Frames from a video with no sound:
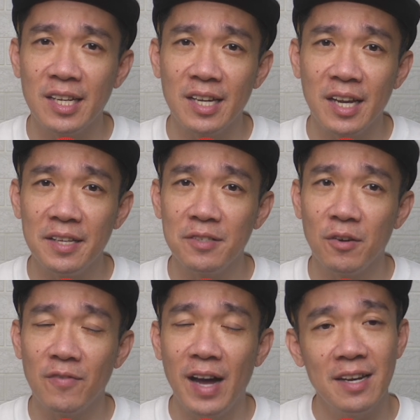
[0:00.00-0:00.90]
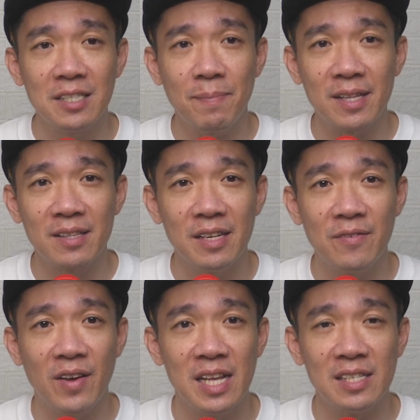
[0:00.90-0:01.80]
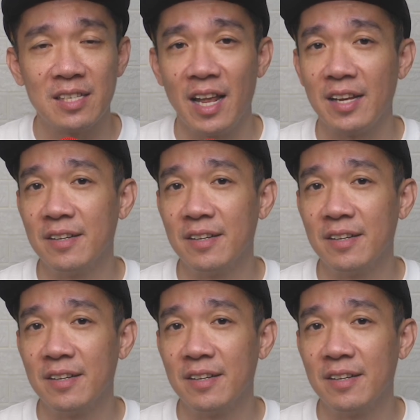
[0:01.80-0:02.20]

in case of unexpected events like